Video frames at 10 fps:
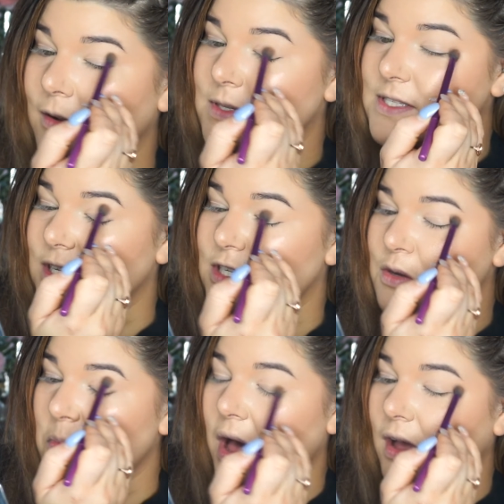It was such
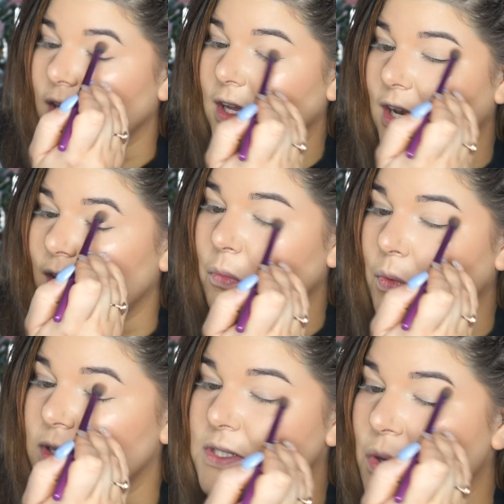a bargain. It
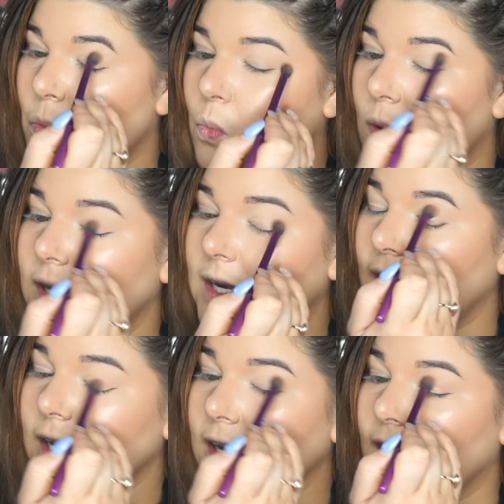was
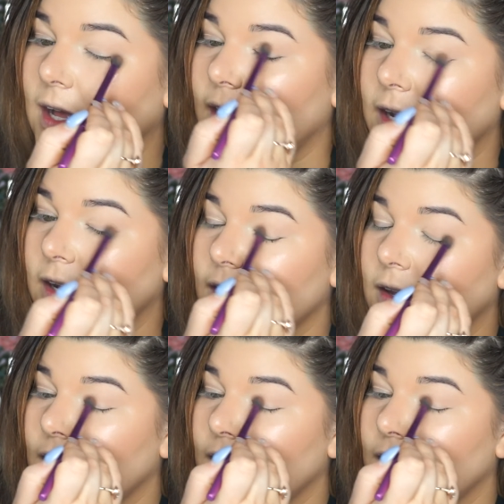$1.99,